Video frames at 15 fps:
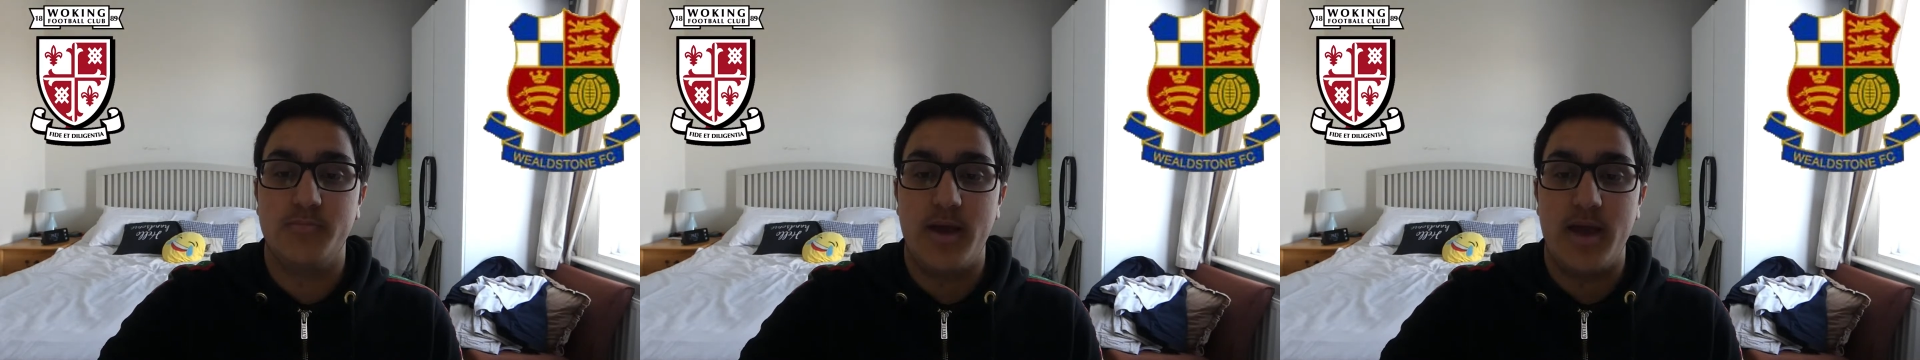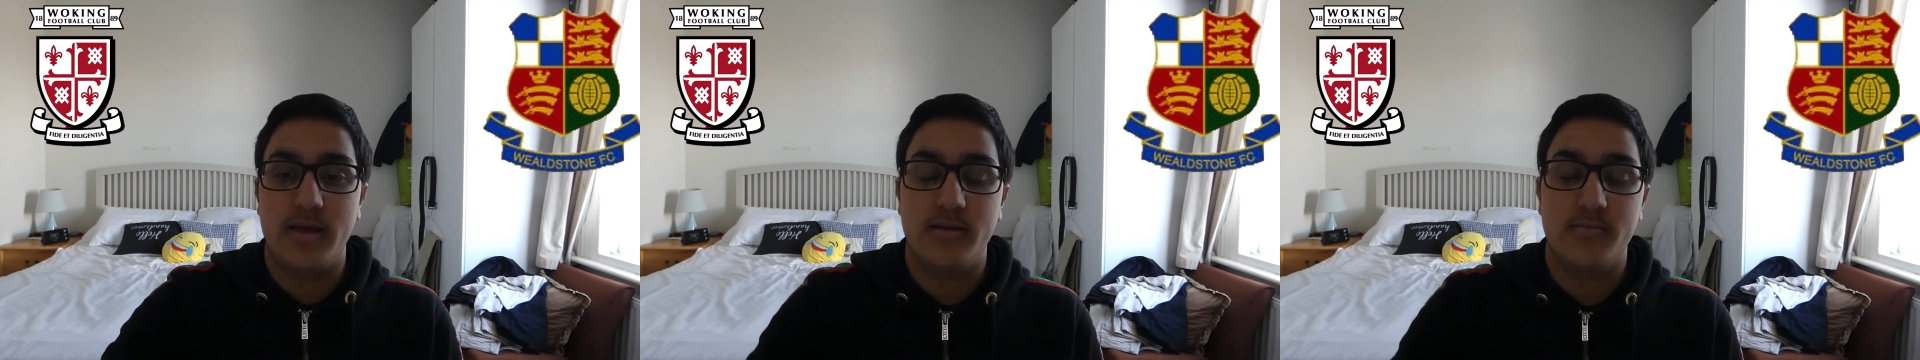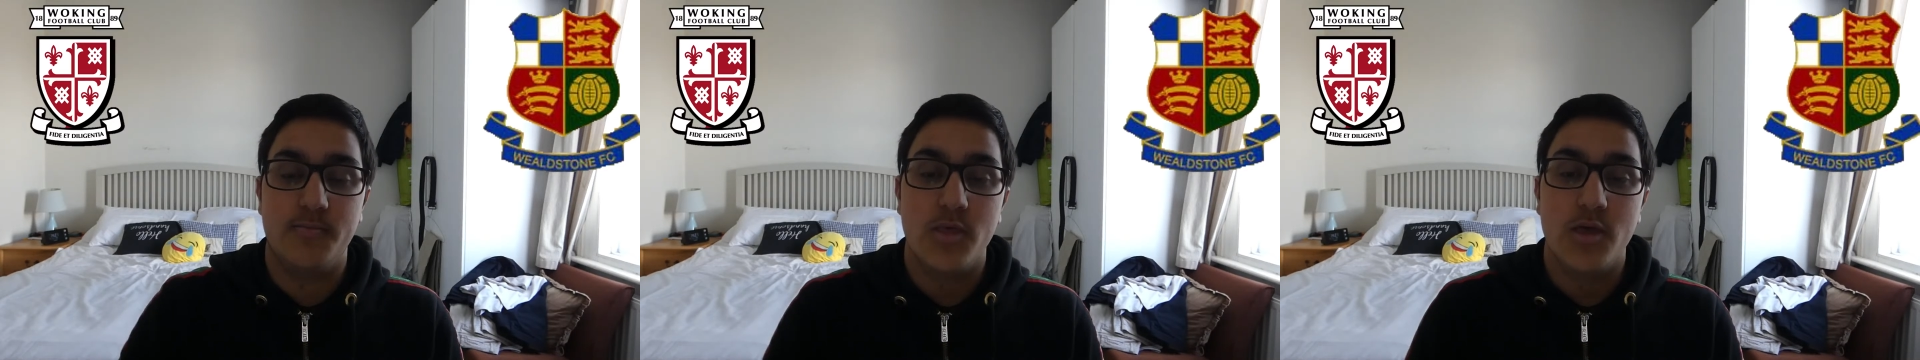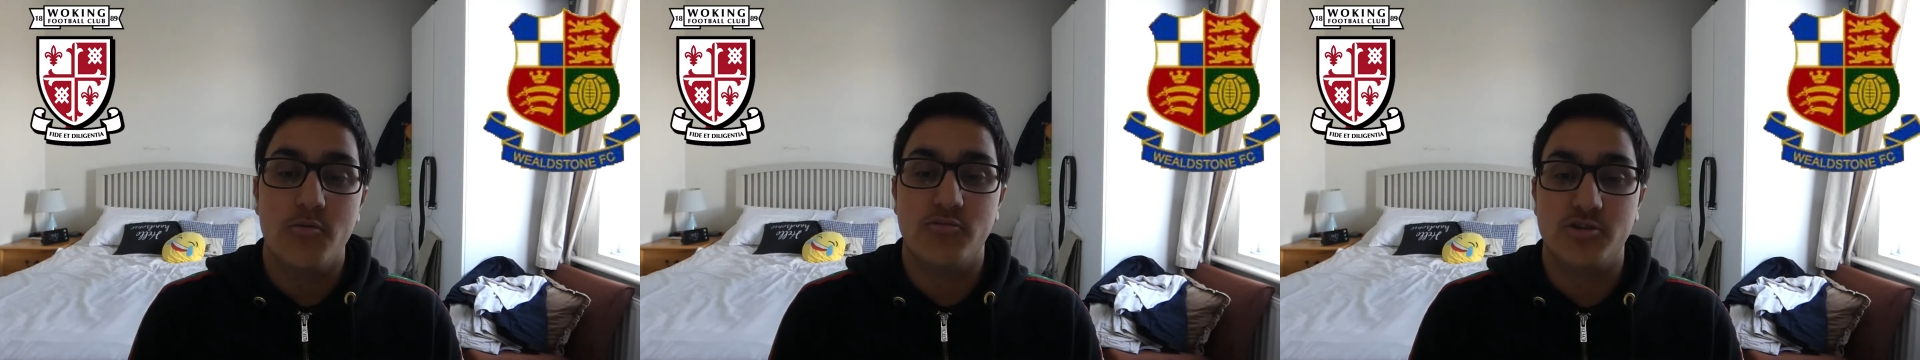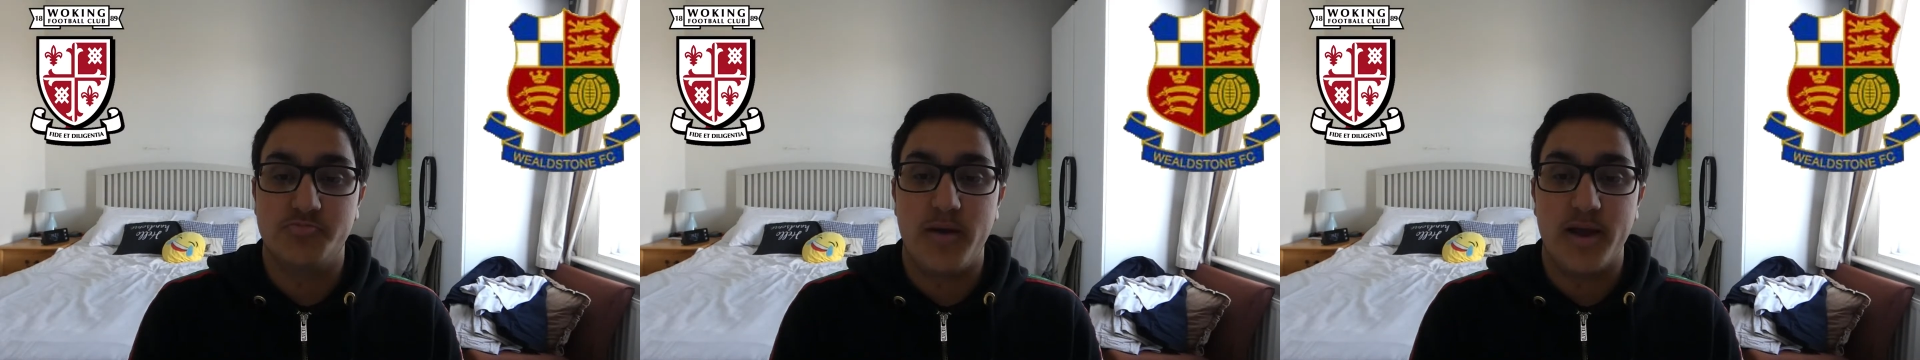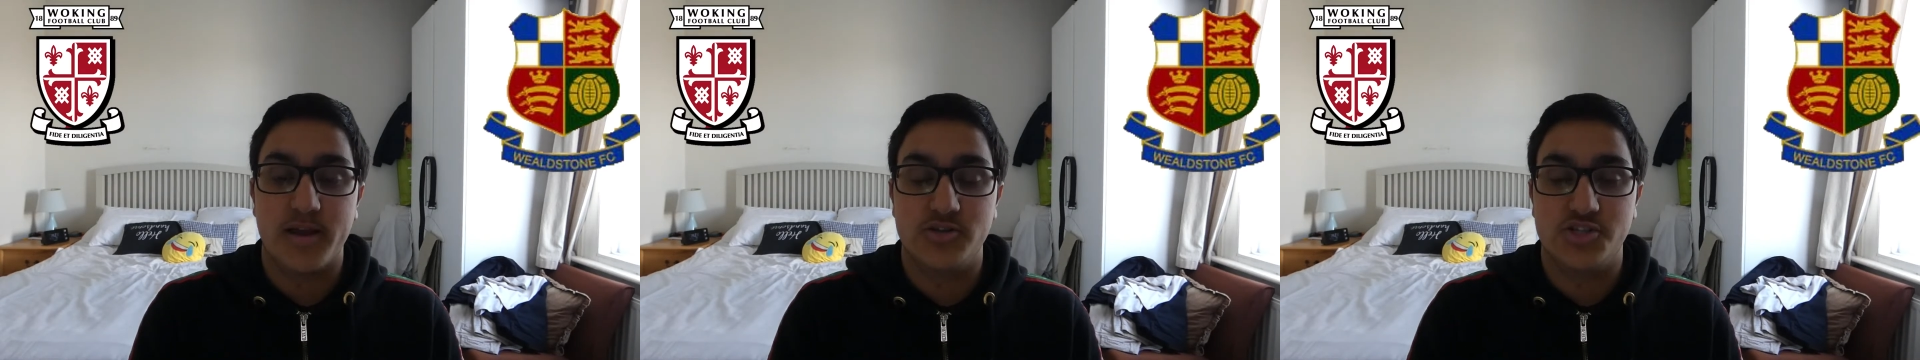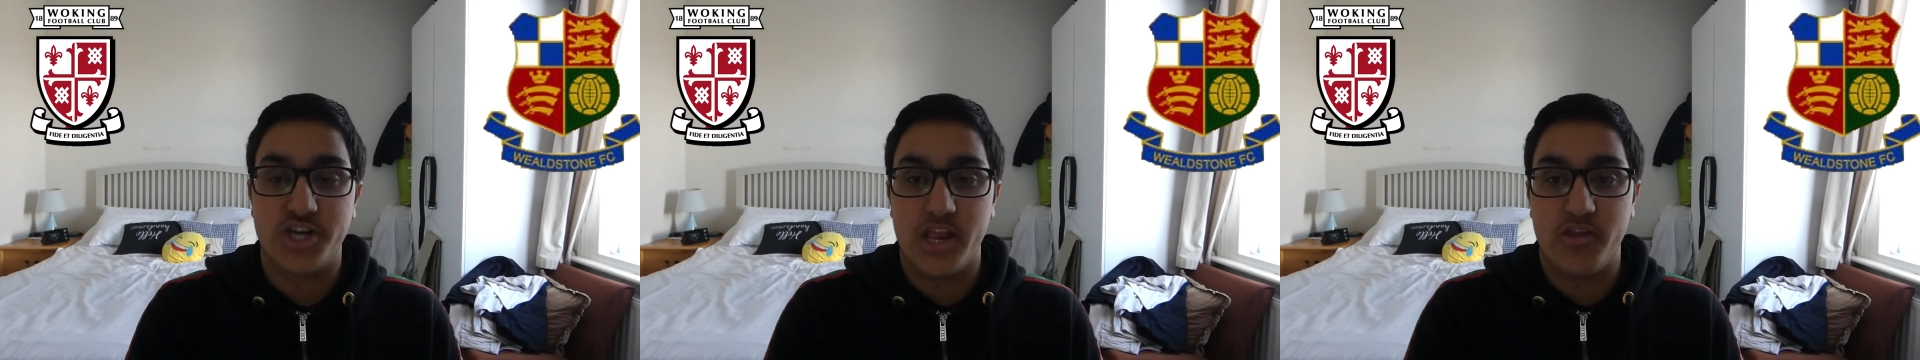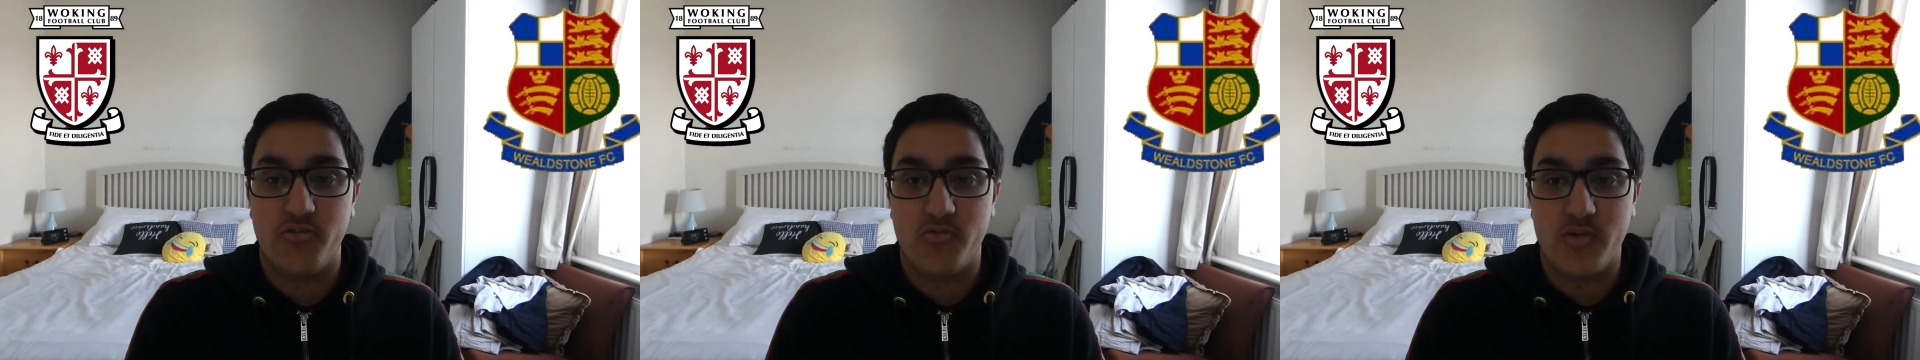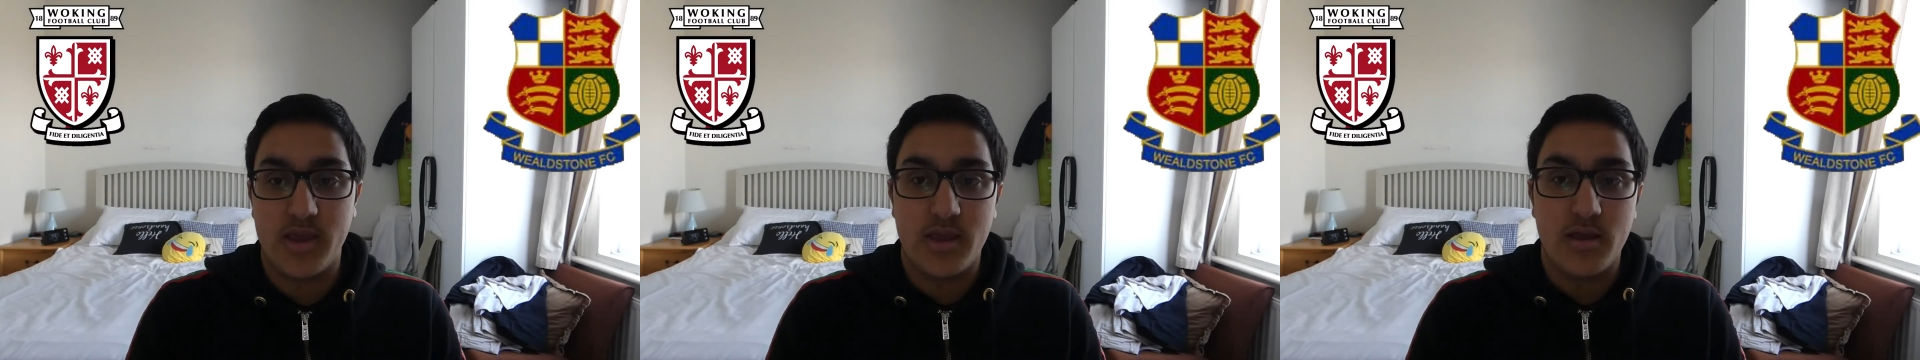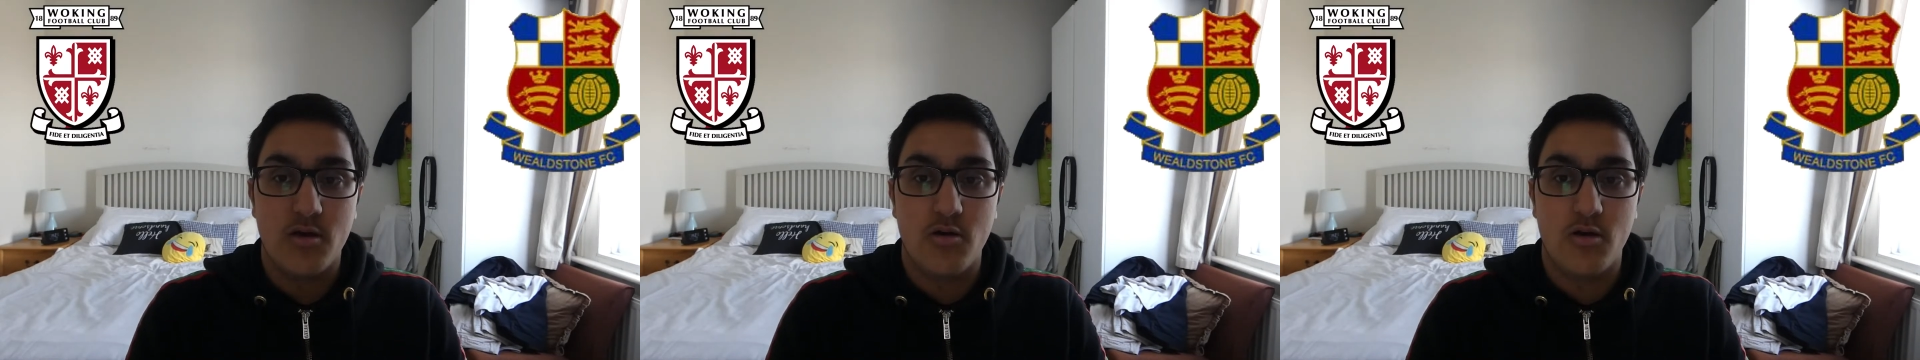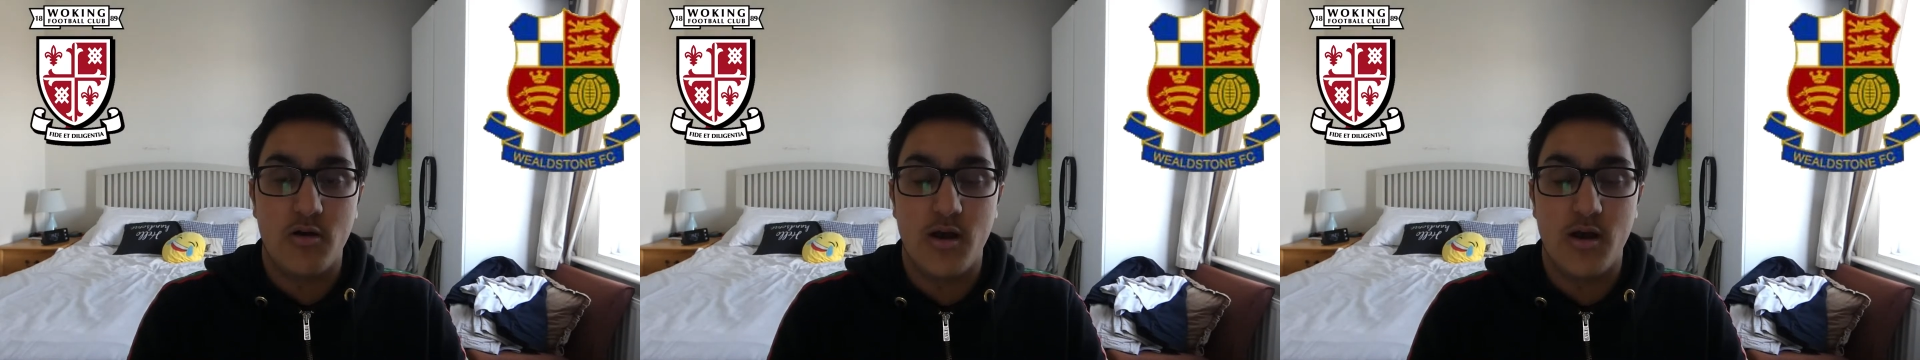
met was back in January